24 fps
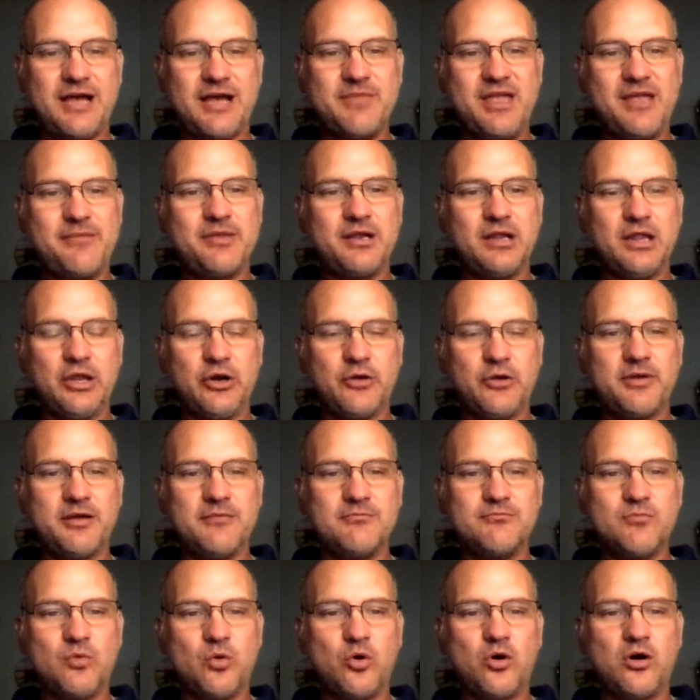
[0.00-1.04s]
maybe a little bit
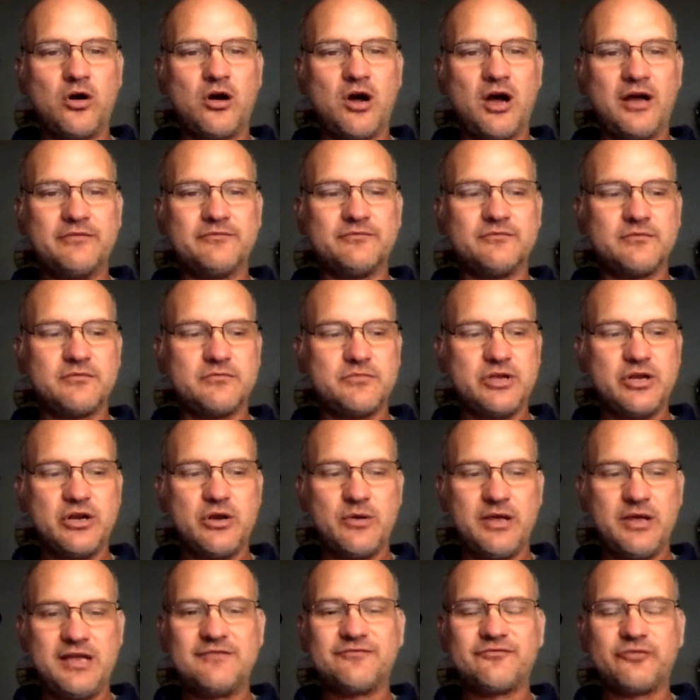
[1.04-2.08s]
more on,
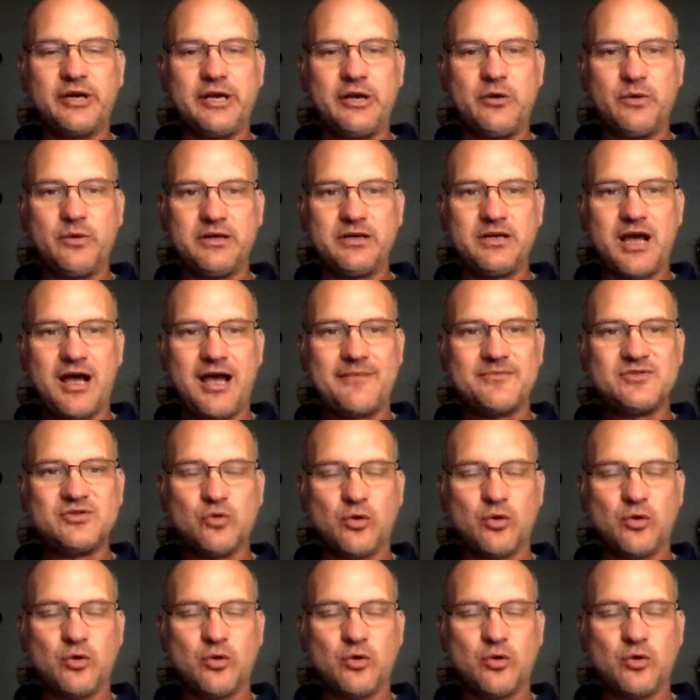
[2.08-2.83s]
infrequent times.